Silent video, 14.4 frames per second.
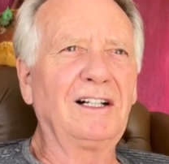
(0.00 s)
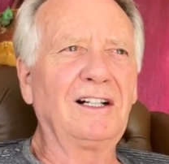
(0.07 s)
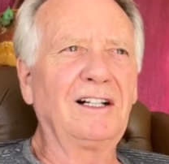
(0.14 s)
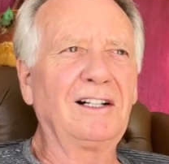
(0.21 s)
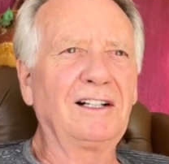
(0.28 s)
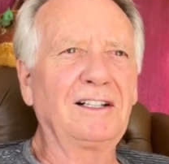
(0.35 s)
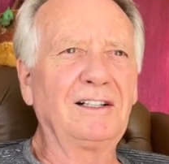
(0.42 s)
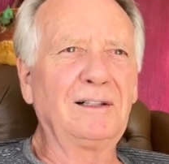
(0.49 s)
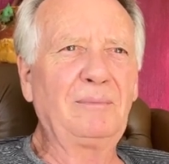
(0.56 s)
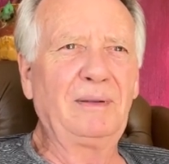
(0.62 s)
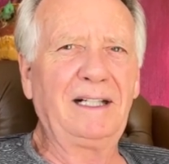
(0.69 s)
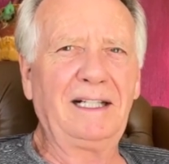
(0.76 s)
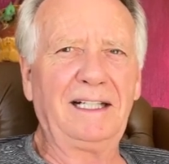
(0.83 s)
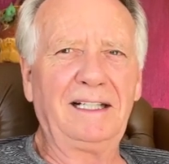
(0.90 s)
are going to
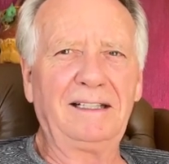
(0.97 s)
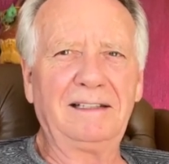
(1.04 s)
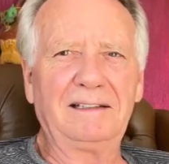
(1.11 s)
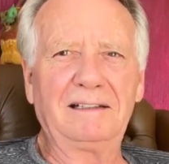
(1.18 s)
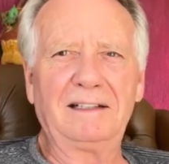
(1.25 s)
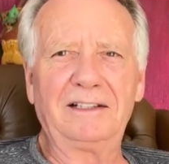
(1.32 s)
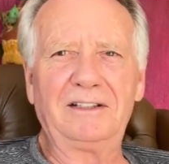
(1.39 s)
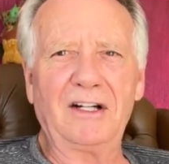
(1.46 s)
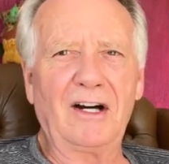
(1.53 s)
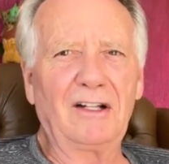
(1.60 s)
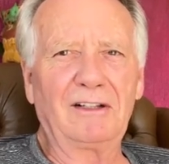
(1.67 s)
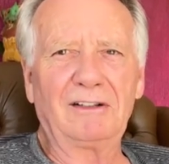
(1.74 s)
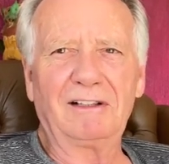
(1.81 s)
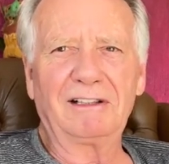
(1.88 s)
pay
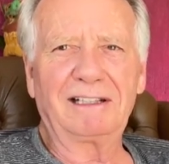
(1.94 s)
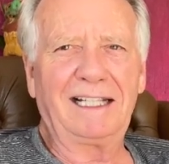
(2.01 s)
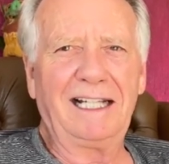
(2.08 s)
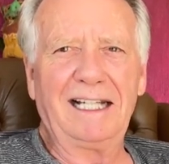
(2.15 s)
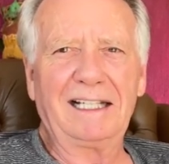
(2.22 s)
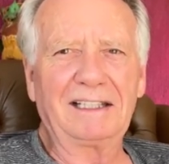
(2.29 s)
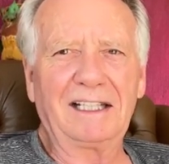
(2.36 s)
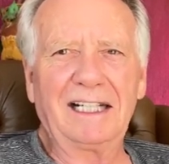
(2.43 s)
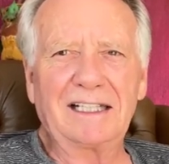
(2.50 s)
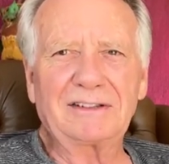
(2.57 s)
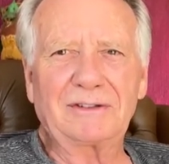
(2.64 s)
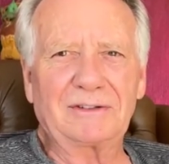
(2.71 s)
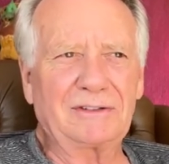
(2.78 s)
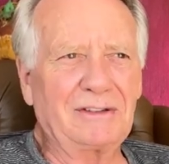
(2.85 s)
$1 a can
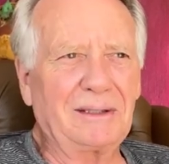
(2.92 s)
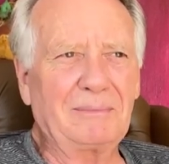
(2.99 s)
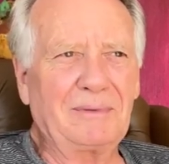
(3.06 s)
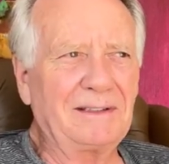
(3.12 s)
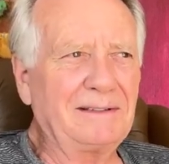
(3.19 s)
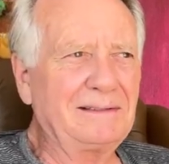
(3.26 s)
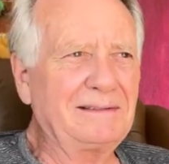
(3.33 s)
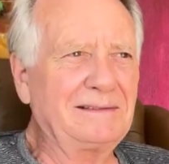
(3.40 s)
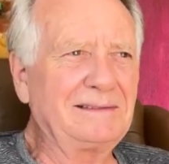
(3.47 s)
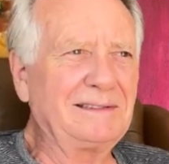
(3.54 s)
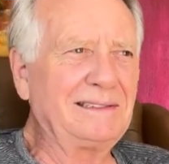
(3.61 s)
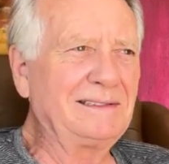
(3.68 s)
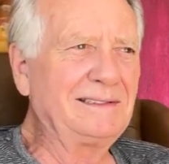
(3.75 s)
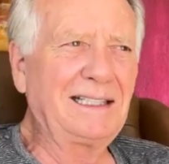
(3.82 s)
less or something.
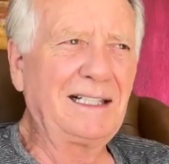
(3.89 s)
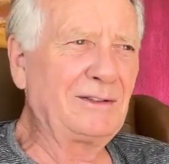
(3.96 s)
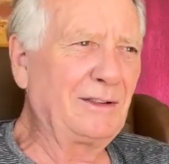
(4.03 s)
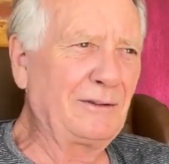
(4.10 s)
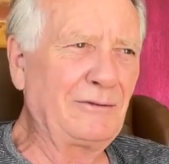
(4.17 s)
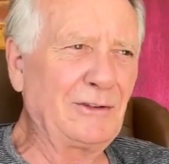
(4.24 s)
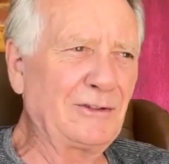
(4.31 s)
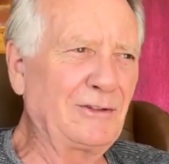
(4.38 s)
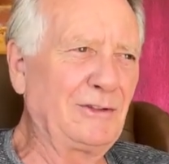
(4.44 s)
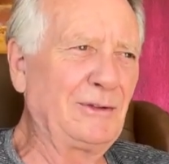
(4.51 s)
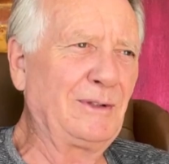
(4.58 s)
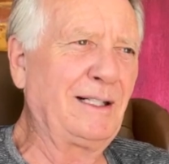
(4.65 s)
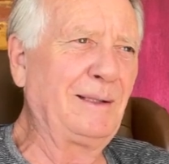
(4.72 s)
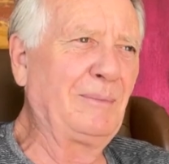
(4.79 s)
I don't know if those are
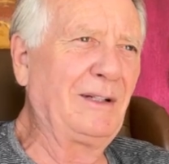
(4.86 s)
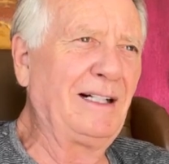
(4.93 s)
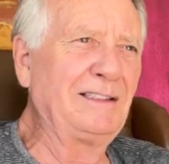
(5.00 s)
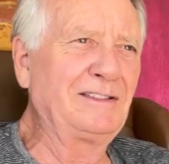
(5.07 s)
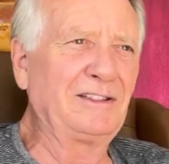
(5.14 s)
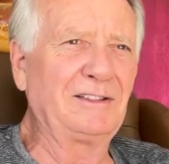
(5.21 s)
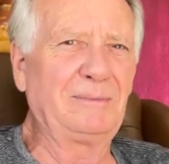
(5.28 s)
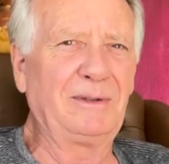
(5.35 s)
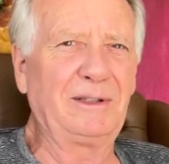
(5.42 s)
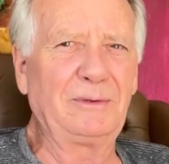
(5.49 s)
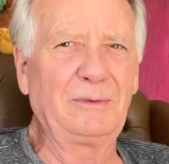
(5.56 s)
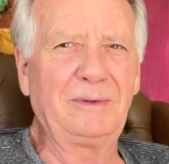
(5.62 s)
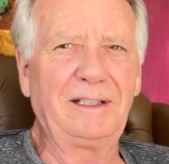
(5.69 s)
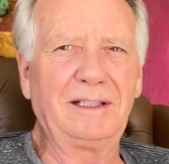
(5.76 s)
the right prices, but
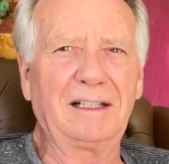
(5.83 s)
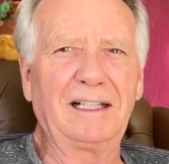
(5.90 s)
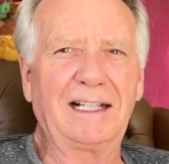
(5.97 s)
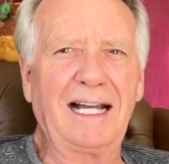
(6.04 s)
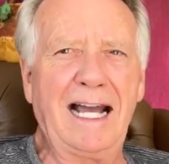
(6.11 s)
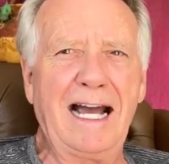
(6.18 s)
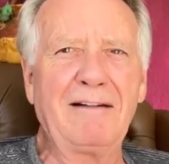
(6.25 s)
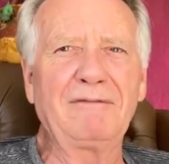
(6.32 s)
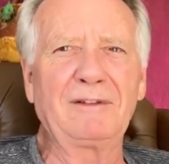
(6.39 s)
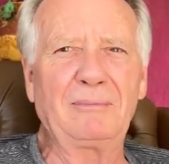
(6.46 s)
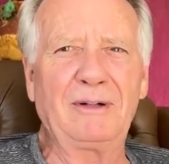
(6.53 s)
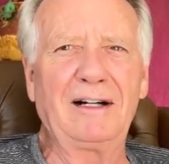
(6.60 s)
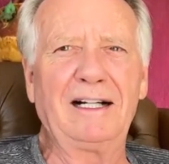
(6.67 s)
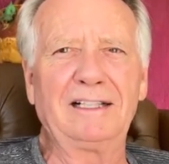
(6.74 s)
it would be like half the
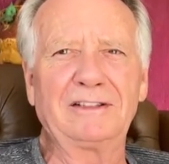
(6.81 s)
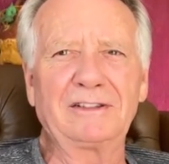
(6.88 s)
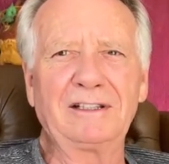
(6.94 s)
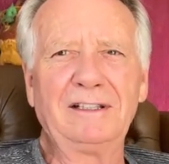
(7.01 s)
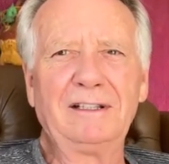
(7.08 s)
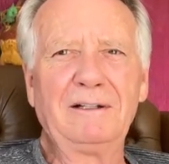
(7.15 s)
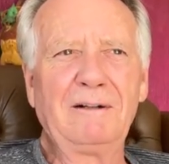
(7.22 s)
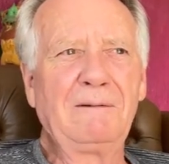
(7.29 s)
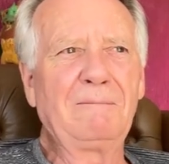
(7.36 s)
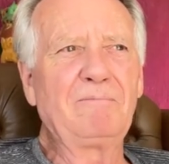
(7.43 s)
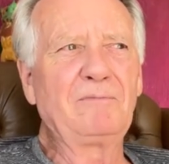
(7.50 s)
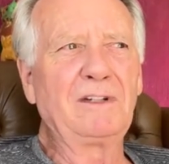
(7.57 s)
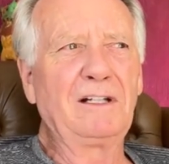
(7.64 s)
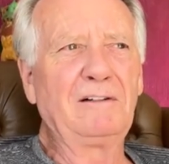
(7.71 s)
price
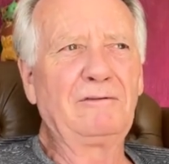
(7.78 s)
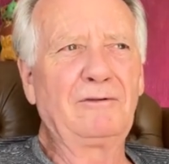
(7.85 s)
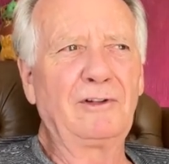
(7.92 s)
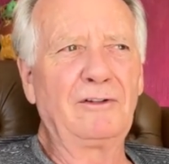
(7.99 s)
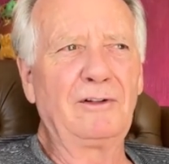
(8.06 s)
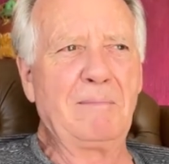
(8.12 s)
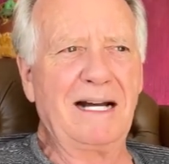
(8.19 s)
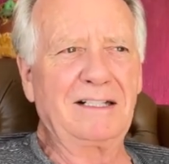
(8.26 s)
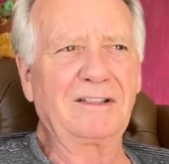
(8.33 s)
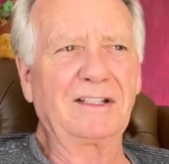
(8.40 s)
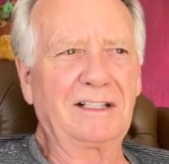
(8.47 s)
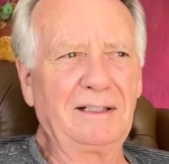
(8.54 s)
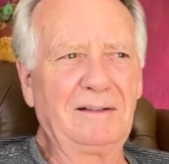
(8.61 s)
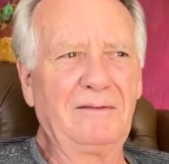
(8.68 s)
for the
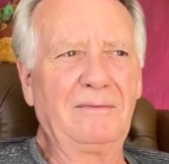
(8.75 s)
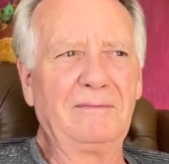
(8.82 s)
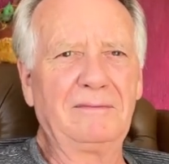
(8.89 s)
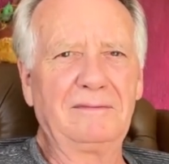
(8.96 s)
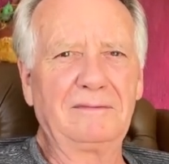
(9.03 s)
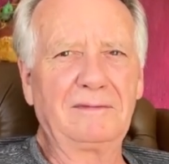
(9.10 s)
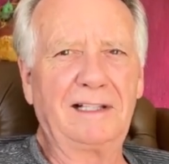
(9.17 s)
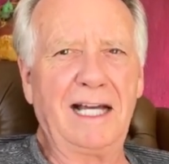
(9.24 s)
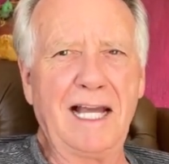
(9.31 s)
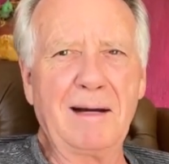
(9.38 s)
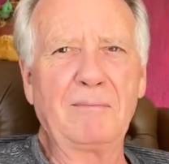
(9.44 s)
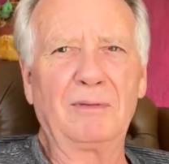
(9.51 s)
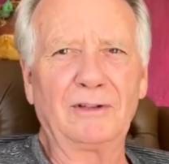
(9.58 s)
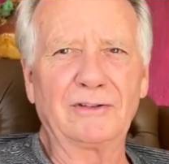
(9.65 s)
Mexican
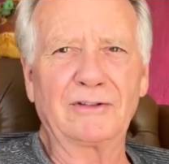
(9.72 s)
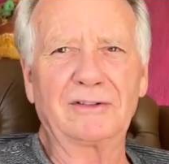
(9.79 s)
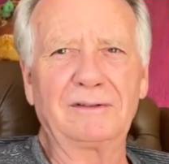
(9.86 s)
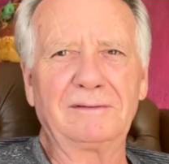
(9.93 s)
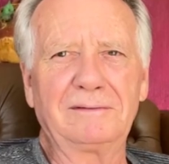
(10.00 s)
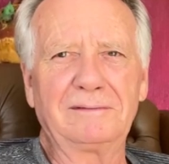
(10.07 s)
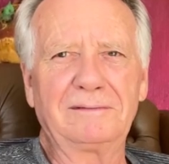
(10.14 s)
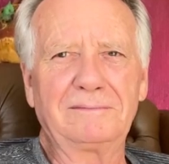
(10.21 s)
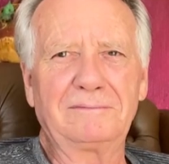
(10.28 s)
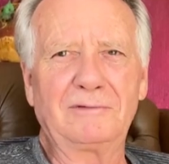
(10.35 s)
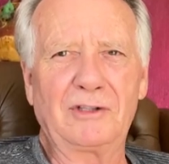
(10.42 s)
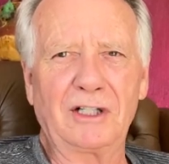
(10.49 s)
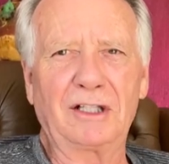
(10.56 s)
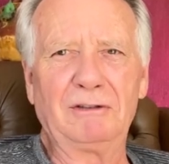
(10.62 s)
Campbell's
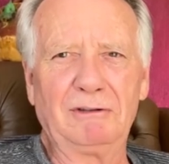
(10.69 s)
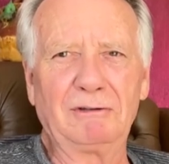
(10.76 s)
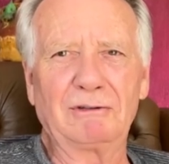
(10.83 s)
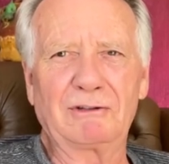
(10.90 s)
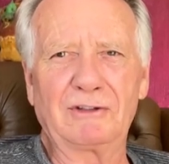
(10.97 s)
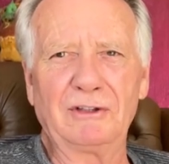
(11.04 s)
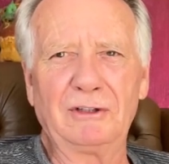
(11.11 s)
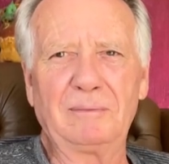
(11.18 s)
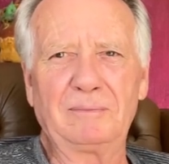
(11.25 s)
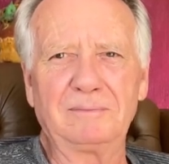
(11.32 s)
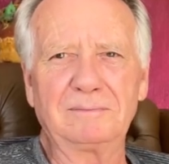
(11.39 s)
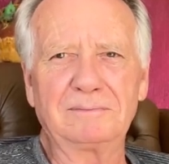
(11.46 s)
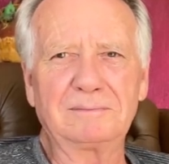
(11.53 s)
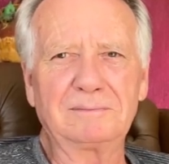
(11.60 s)
chicken noodle soup,